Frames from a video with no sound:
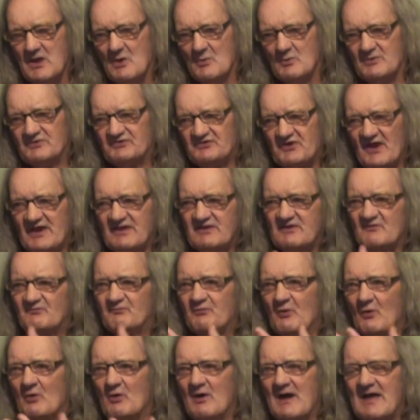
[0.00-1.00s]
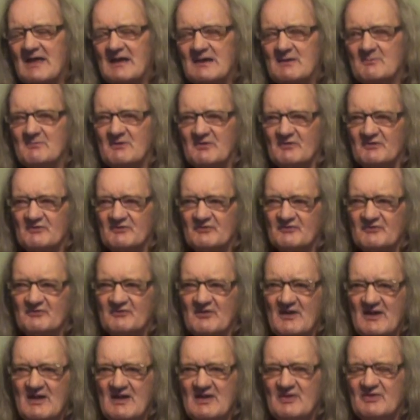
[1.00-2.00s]
We take the 4 elements,
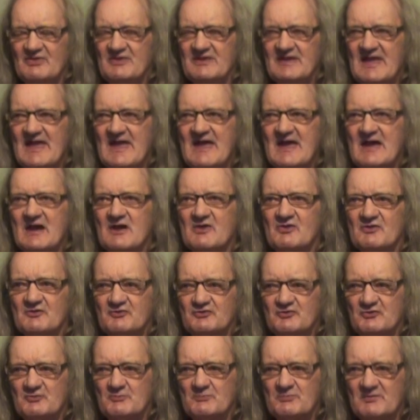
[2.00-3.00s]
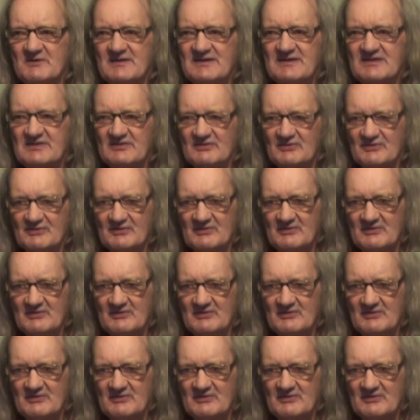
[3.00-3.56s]
the air that you breathe.